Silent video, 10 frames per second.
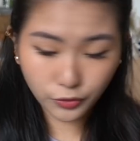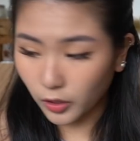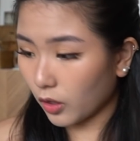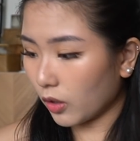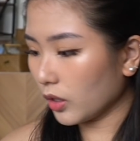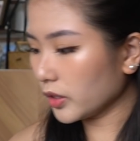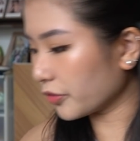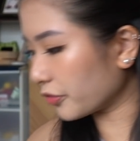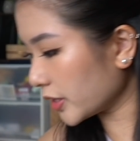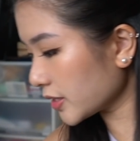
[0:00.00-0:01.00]
for all
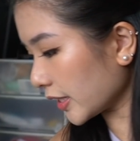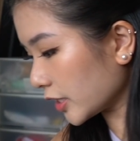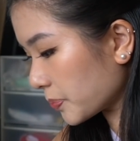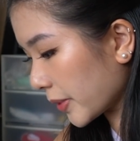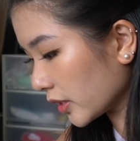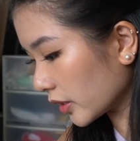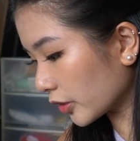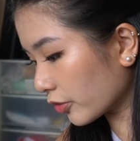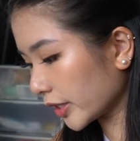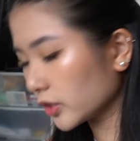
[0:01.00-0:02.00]
of this, I spent a
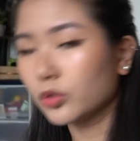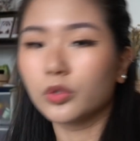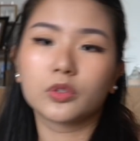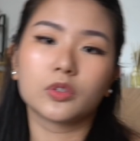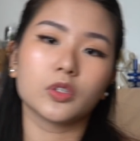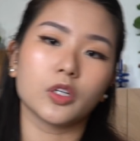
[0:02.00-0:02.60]
grand total